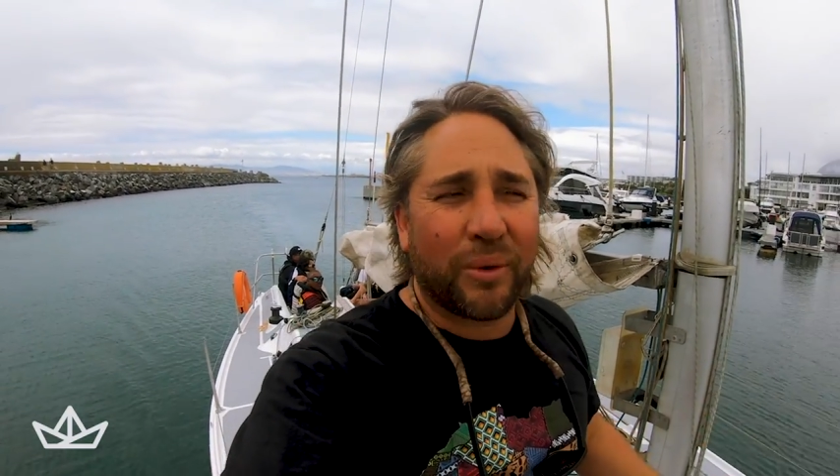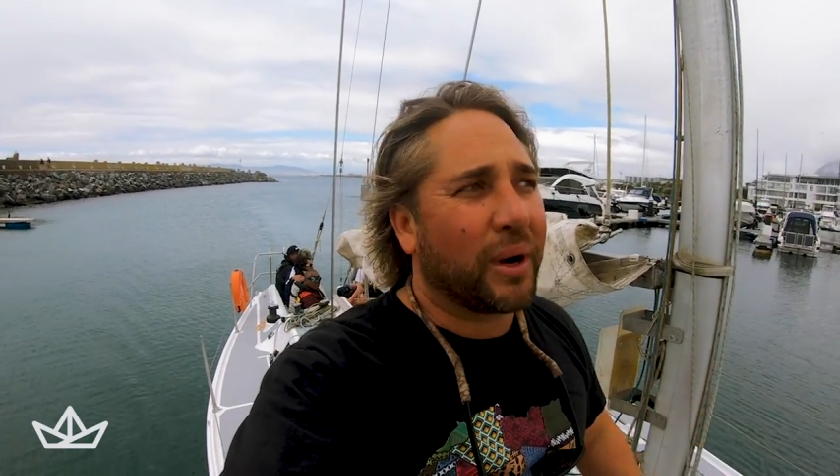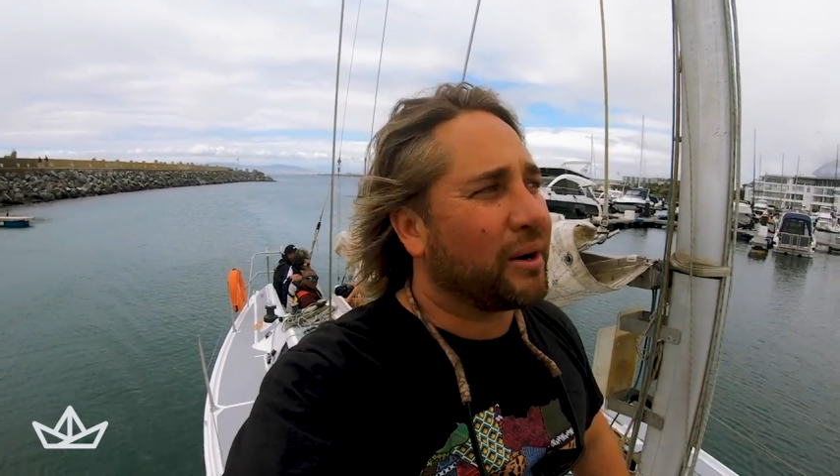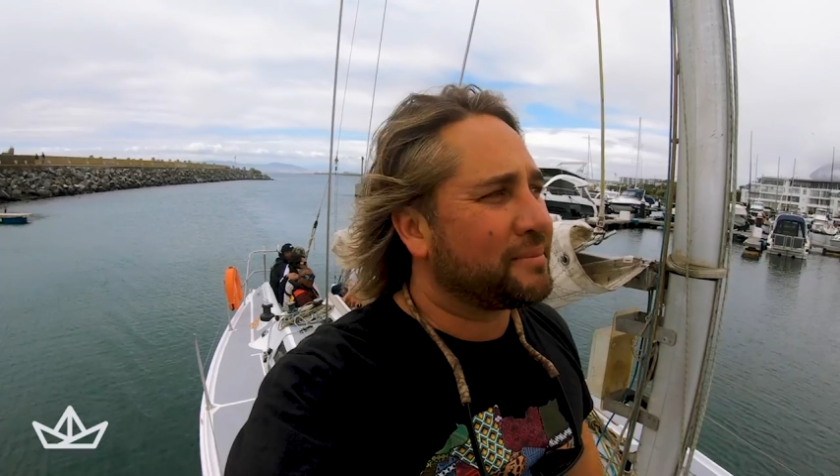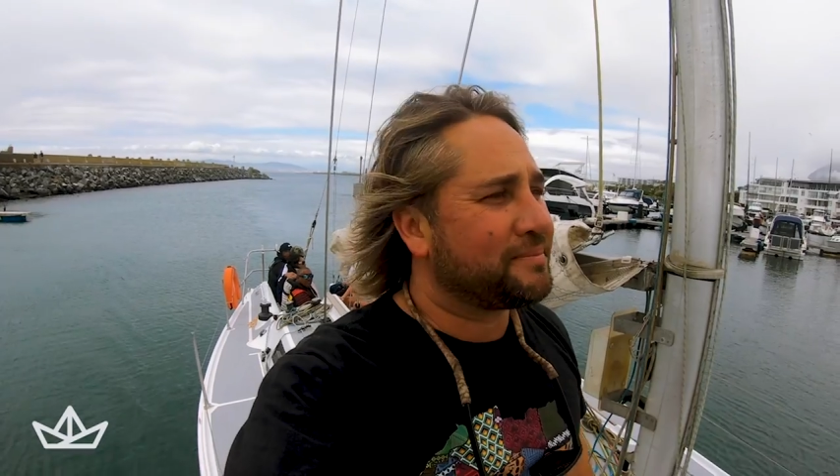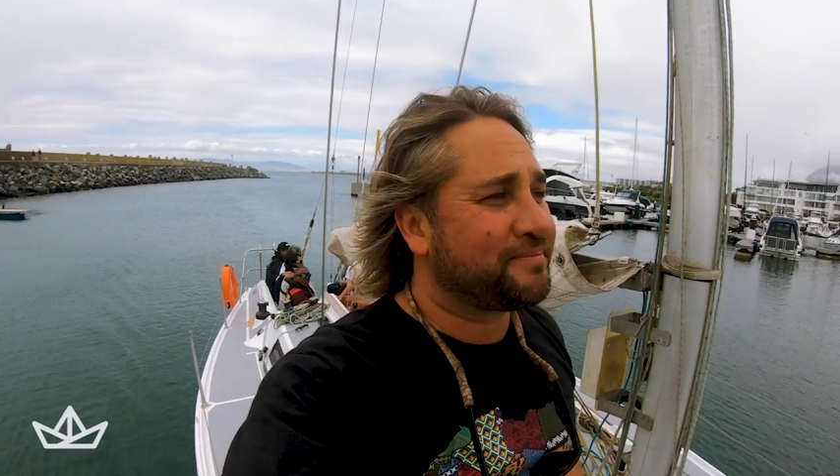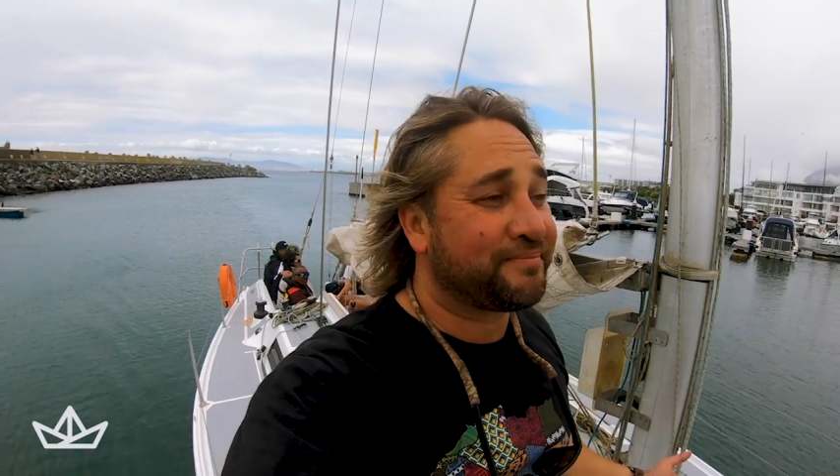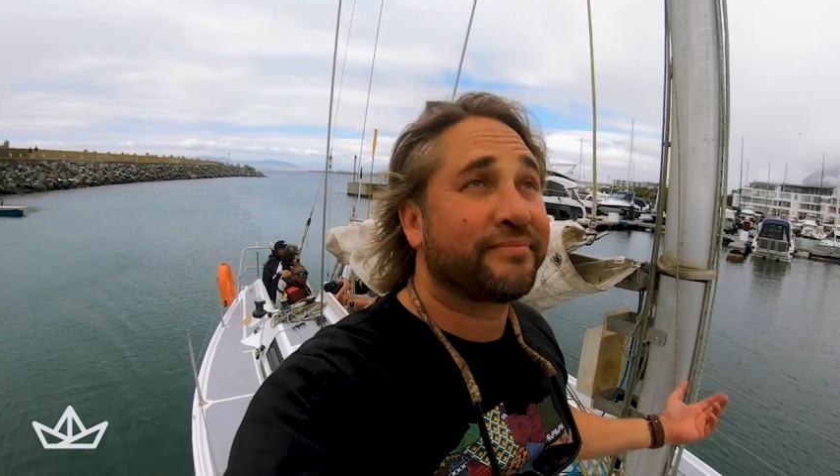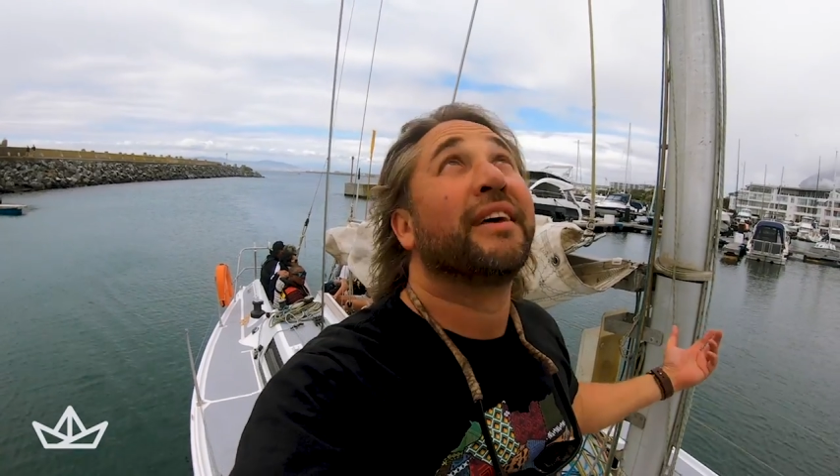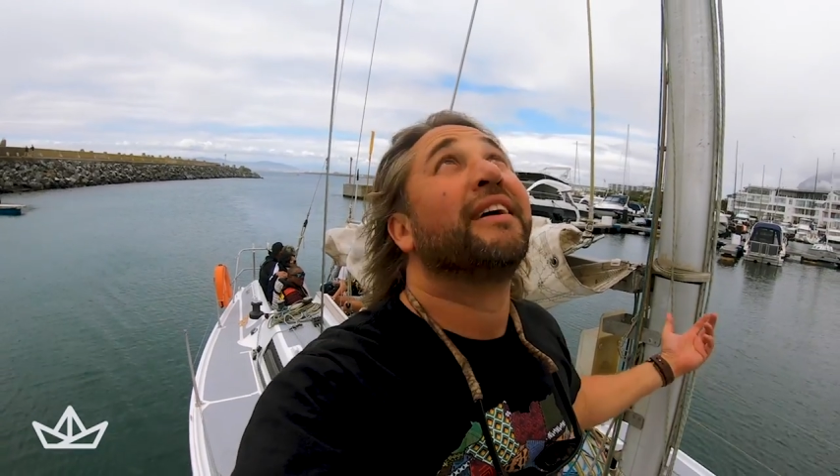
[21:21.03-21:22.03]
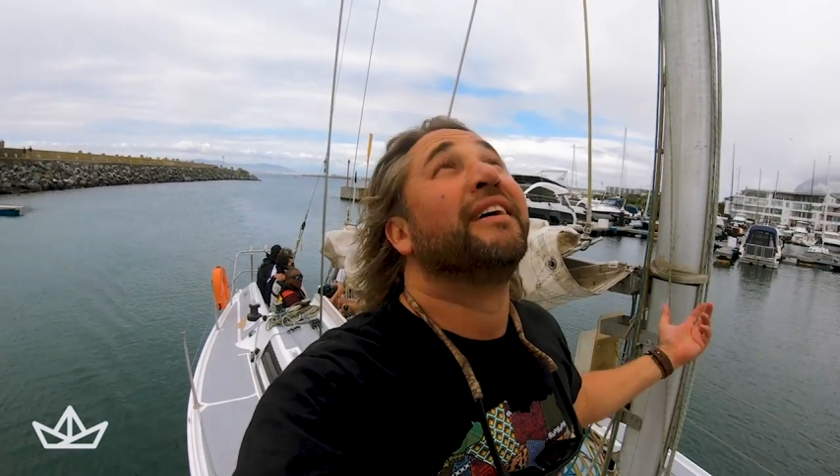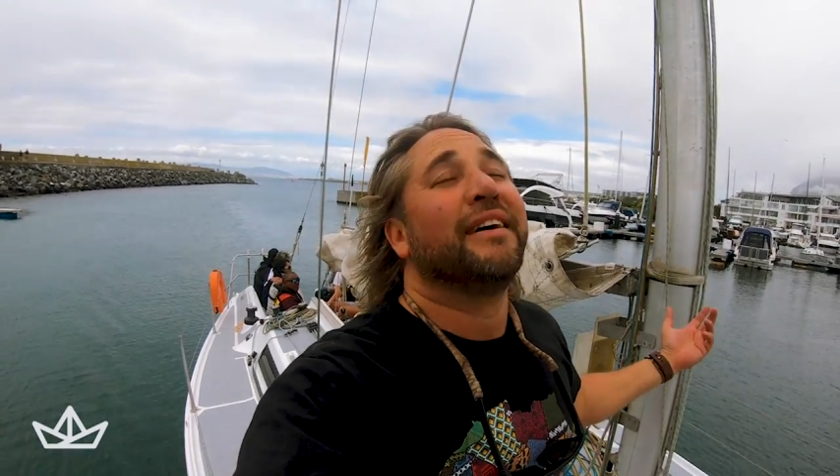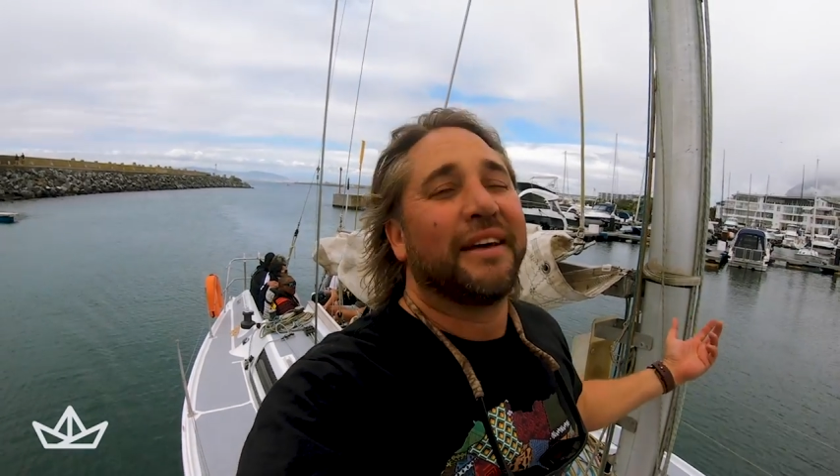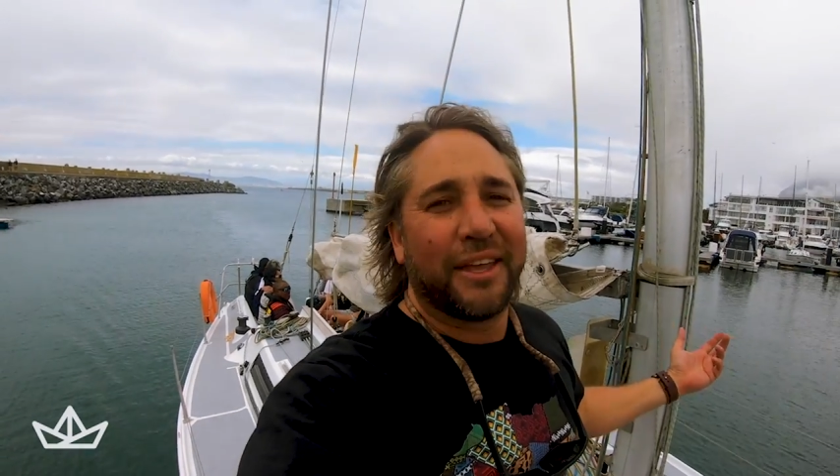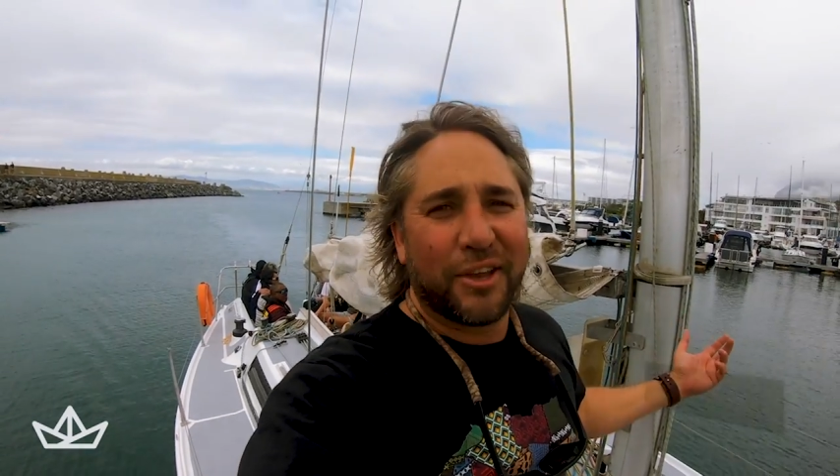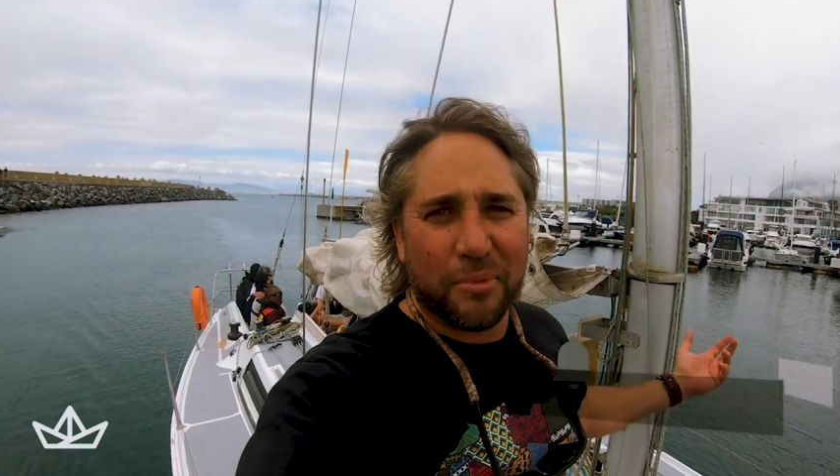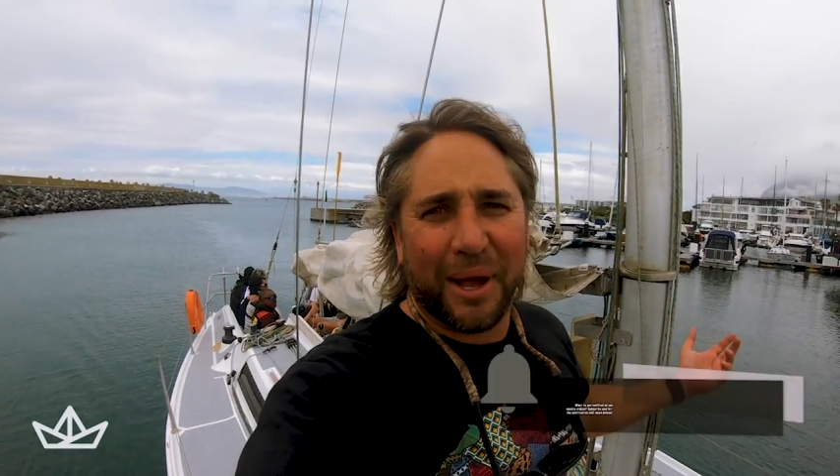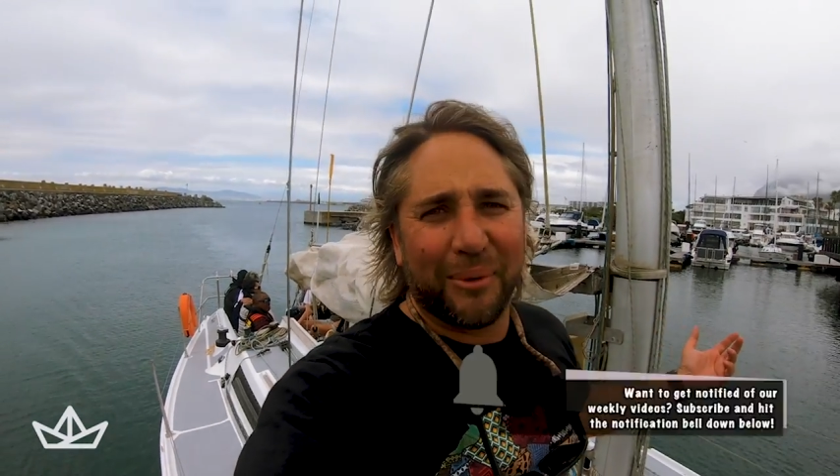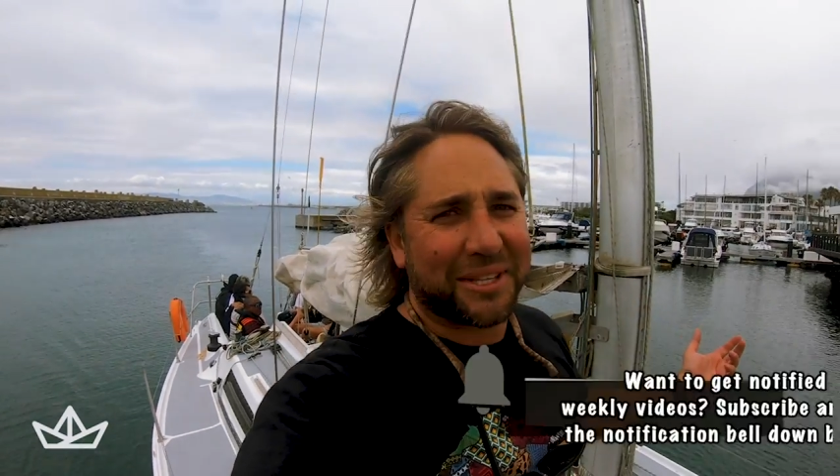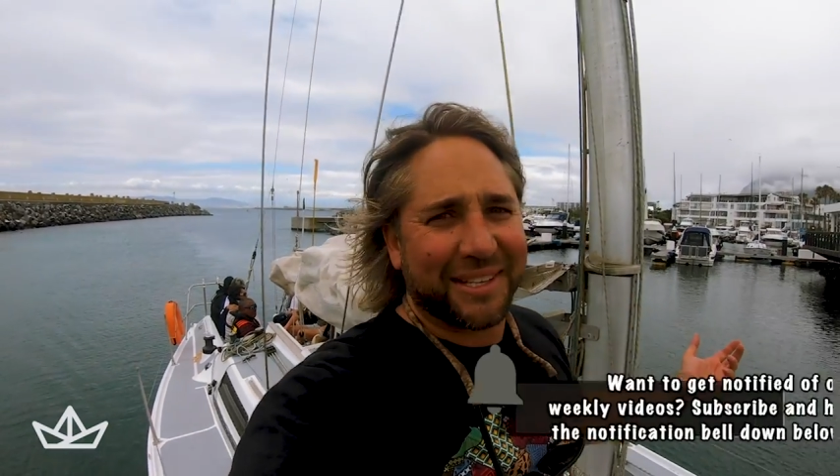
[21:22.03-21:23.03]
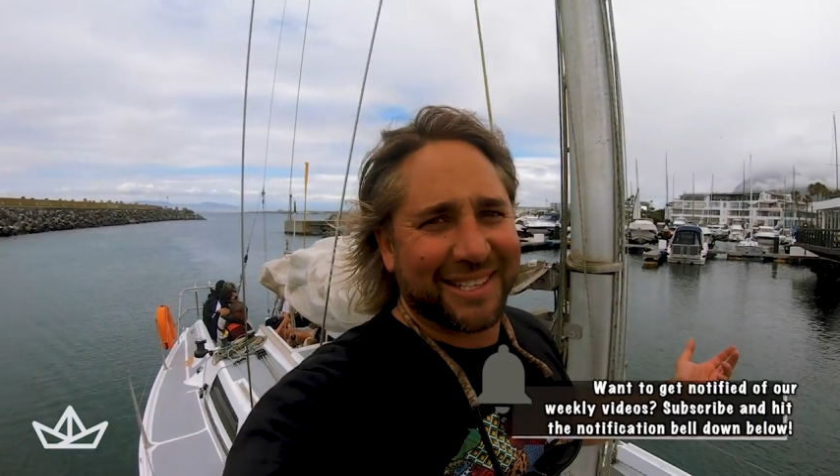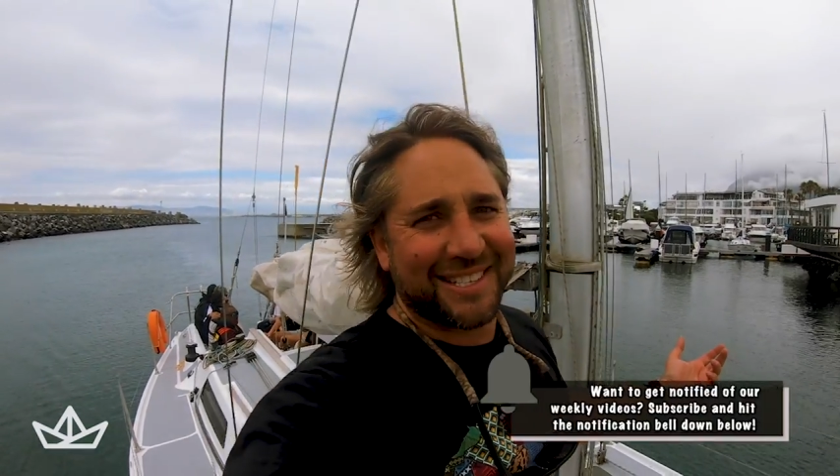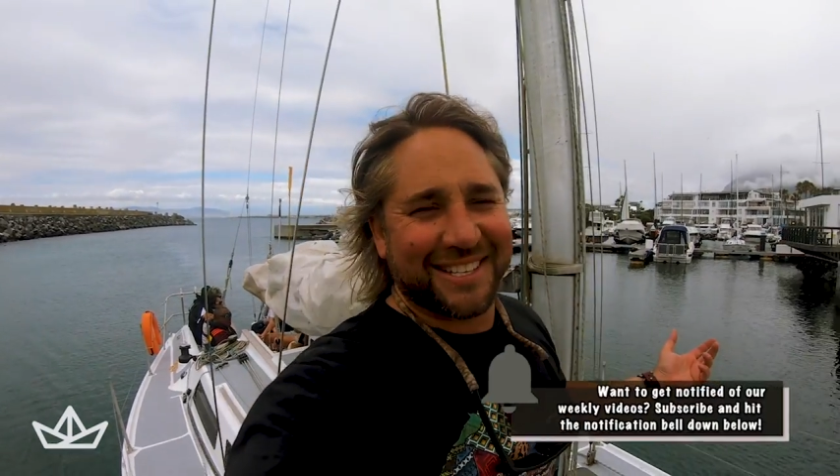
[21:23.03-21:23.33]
Well, you're my witness,